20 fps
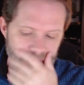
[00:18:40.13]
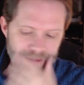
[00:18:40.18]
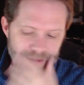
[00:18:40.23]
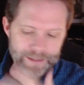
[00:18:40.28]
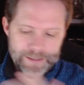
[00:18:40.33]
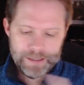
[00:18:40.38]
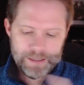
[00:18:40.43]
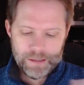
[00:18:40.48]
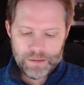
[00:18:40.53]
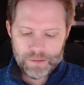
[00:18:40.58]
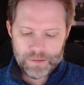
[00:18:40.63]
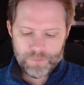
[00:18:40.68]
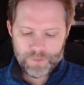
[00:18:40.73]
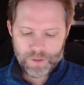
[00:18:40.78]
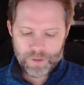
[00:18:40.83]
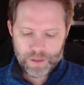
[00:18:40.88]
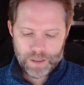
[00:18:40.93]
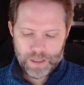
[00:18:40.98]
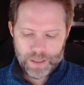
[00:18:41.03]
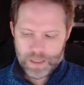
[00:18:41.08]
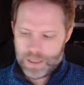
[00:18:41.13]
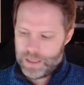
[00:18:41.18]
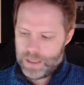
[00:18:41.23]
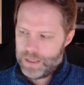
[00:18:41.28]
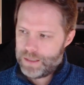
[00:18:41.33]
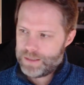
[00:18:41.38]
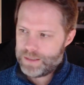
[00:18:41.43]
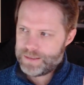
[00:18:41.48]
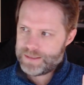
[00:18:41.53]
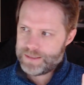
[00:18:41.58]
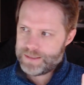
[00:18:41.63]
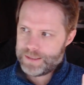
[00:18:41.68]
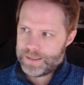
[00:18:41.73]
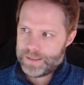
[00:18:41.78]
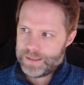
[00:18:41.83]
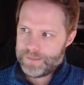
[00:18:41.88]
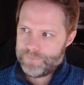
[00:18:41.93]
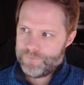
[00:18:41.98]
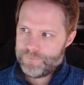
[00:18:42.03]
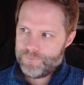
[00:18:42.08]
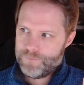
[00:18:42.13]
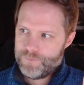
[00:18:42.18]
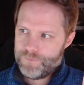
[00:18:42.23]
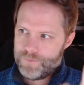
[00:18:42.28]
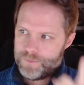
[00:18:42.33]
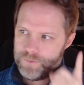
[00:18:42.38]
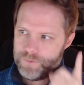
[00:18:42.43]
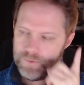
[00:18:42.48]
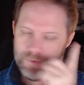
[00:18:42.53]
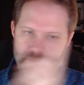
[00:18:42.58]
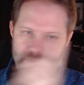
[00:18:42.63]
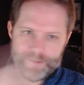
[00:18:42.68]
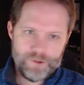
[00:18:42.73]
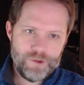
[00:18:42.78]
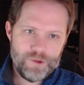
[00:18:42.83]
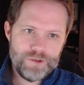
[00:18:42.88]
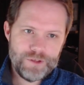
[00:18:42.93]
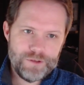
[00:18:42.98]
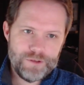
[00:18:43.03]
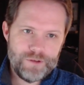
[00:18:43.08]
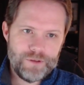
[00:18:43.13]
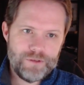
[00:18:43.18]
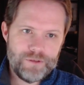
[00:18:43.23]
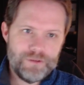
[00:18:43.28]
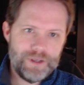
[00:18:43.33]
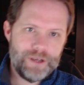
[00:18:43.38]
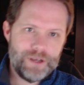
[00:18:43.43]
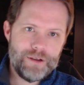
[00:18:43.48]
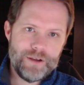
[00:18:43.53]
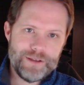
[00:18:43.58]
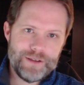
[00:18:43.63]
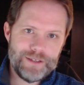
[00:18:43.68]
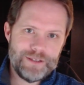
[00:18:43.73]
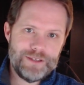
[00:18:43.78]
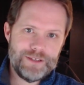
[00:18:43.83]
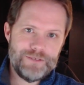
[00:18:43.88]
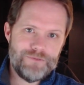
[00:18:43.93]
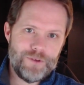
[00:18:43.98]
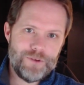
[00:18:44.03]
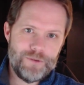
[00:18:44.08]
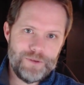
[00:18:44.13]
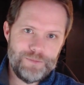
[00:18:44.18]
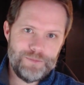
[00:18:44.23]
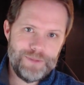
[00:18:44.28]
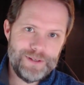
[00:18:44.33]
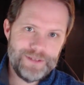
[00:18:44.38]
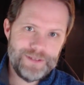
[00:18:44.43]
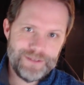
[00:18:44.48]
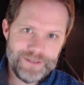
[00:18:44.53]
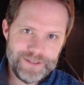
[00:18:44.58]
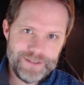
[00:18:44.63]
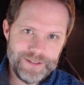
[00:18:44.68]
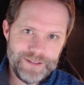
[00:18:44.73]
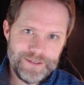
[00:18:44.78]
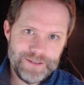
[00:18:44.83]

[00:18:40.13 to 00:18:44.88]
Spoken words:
Now, let's see. Those are the three causes of codependency.